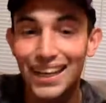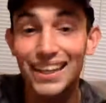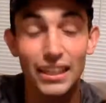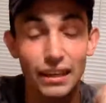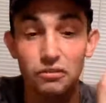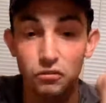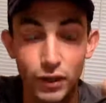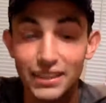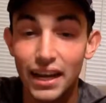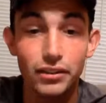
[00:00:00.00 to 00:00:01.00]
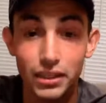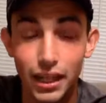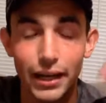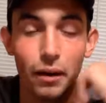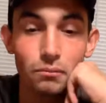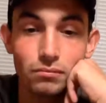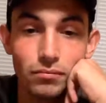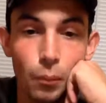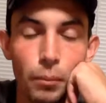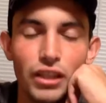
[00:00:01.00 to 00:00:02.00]
they have a very talented lineup,
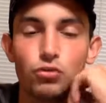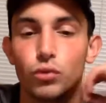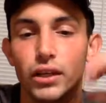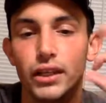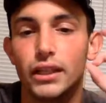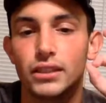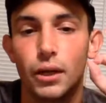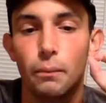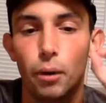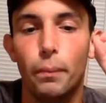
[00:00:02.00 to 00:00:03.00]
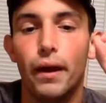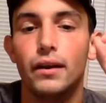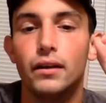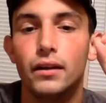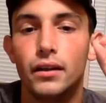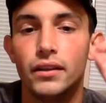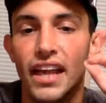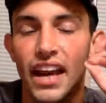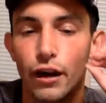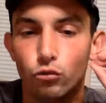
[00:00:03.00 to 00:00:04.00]
but it's their bullpen
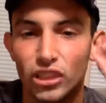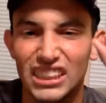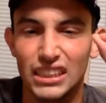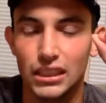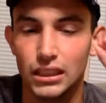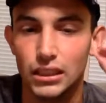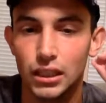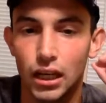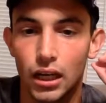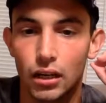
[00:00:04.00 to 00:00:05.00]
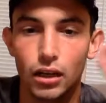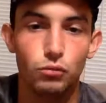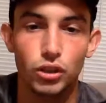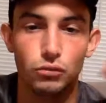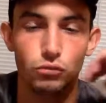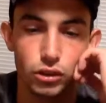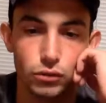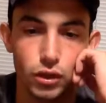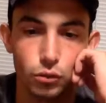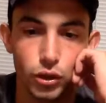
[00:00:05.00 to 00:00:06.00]
that I really
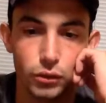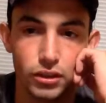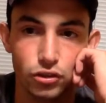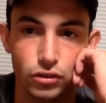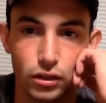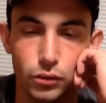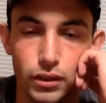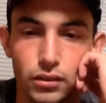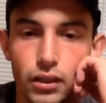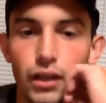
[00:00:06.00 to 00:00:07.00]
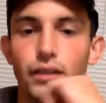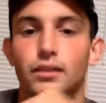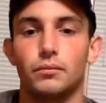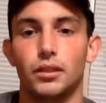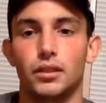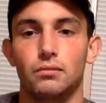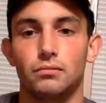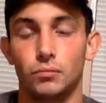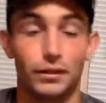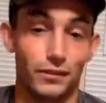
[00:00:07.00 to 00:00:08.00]
worry with and struggle with, and that's something
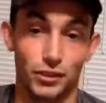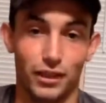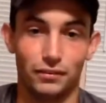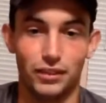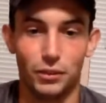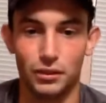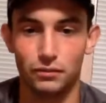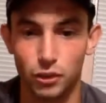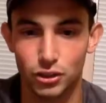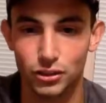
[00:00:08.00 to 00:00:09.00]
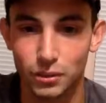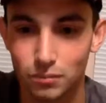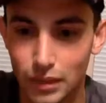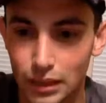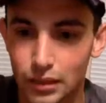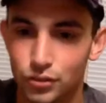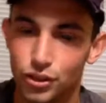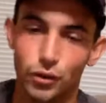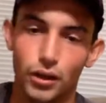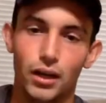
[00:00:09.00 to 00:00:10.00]
that Mets fans are going to have to deal with, unfortunately.
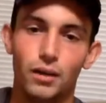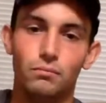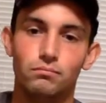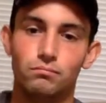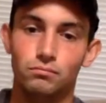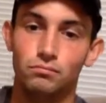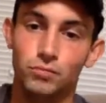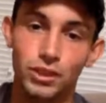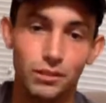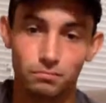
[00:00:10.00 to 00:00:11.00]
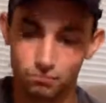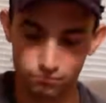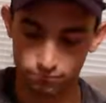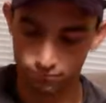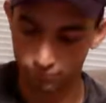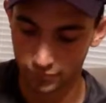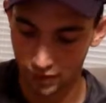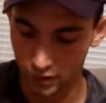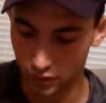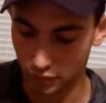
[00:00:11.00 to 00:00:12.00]
So yeah, it
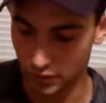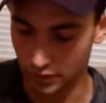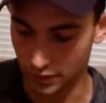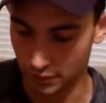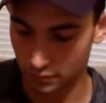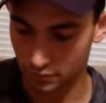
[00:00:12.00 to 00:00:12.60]
is what it is there.